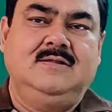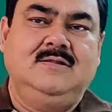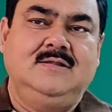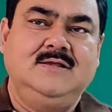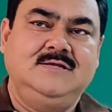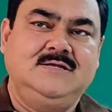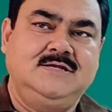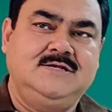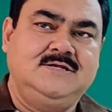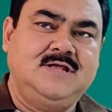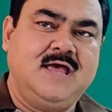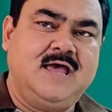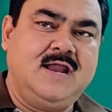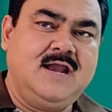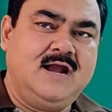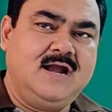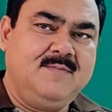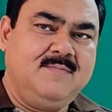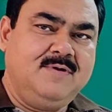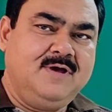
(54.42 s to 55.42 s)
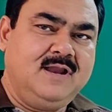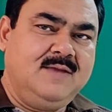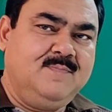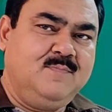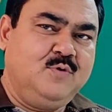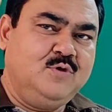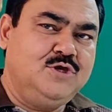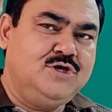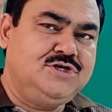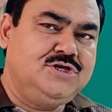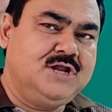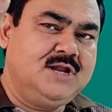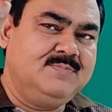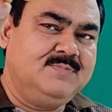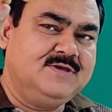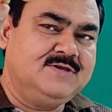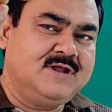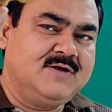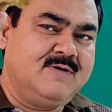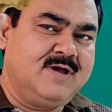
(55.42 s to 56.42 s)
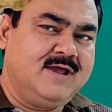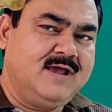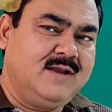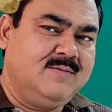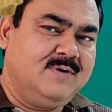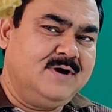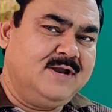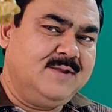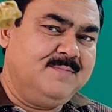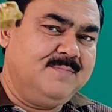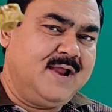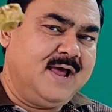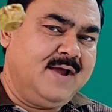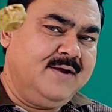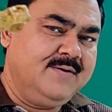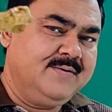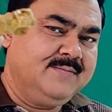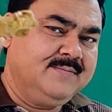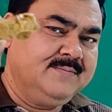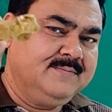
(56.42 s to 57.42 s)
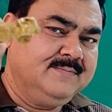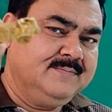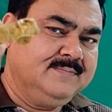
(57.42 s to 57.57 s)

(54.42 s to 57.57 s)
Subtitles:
This is the anatomical position of the cervical vertebra.